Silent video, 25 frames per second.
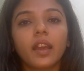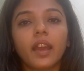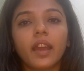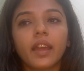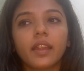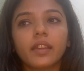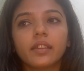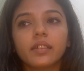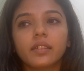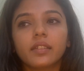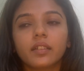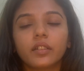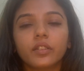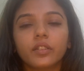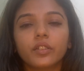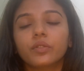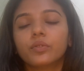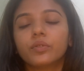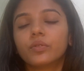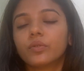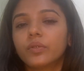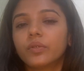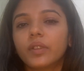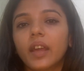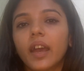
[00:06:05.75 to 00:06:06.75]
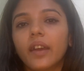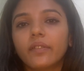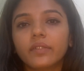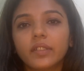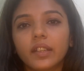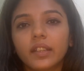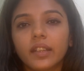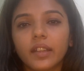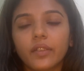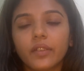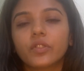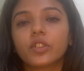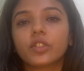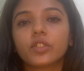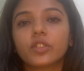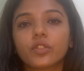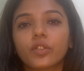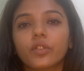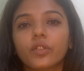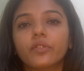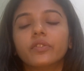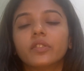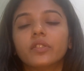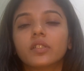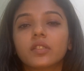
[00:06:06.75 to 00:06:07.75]
and you don't have that leverage
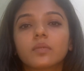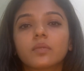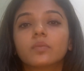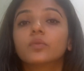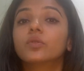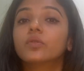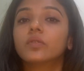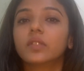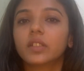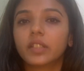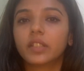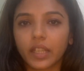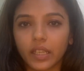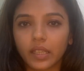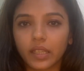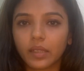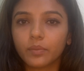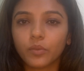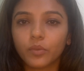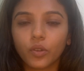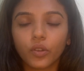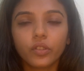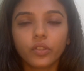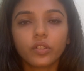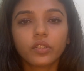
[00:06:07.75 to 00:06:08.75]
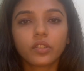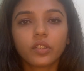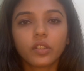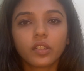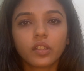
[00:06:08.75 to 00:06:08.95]
of first mover anymore.